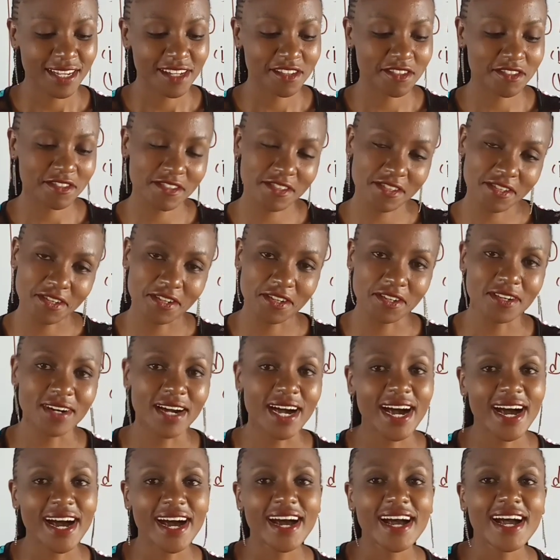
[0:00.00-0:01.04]
So
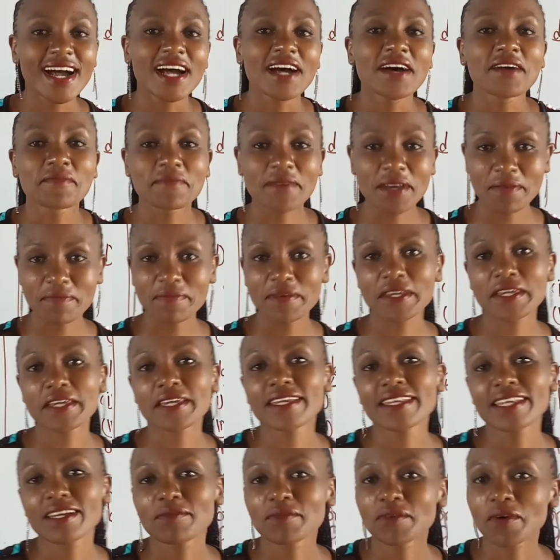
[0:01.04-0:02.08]
maybe
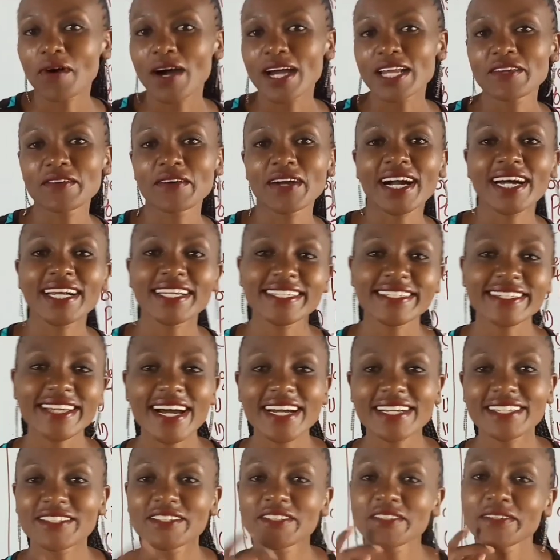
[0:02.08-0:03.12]
number one, you can
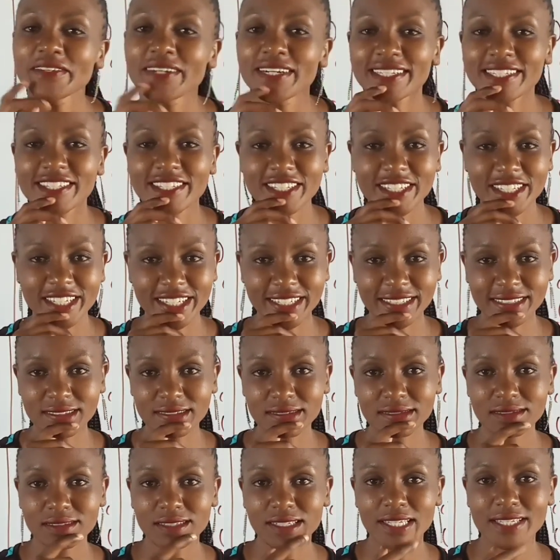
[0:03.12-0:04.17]
touch your
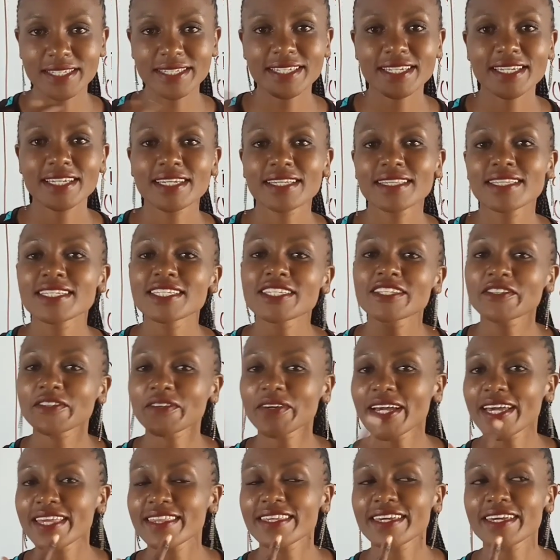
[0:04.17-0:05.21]
chin. You see, this is
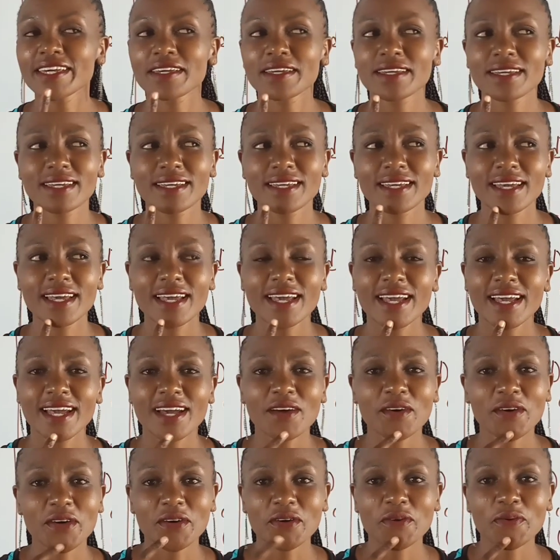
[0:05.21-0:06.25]
where
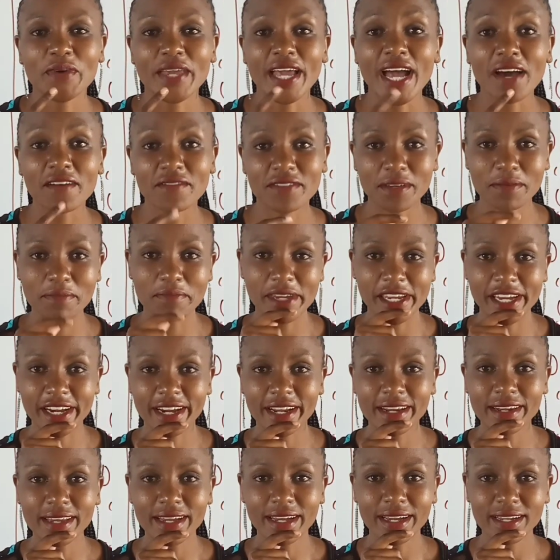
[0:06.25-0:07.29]
we have the
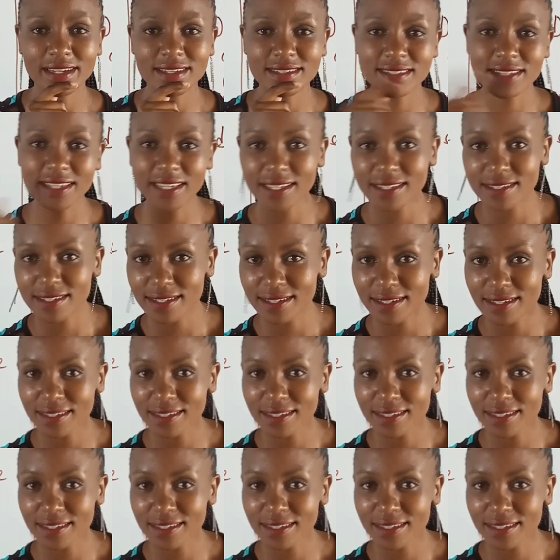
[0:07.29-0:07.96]
beard. Is it?